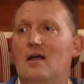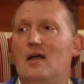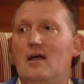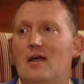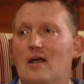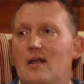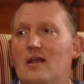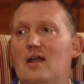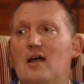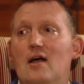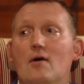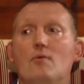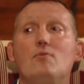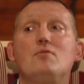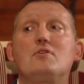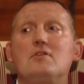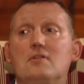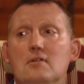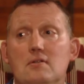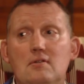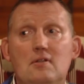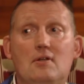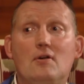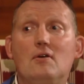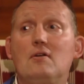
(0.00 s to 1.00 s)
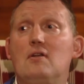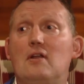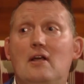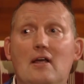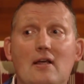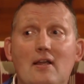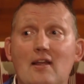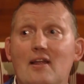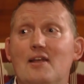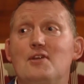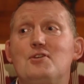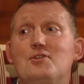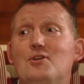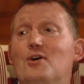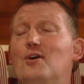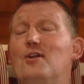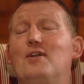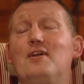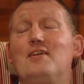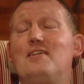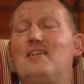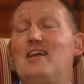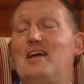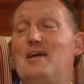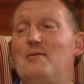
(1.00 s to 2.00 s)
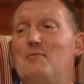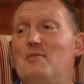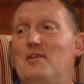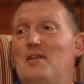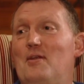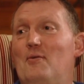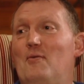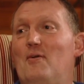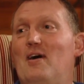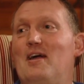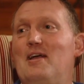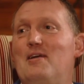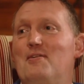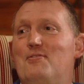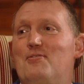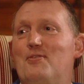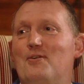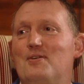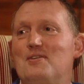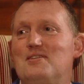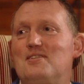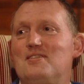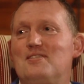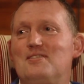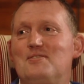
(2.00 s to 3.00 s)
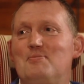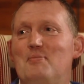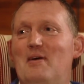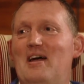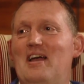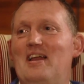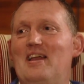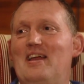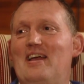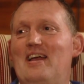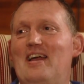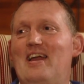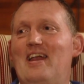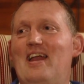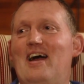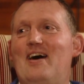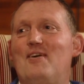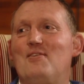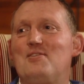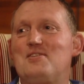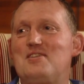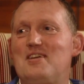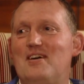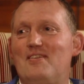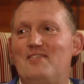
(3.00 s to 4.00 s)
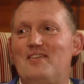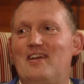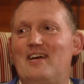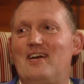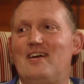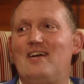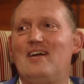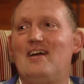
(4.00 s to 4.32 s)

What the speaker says: And I was going like this all the time, and the wife was smiling, and I was having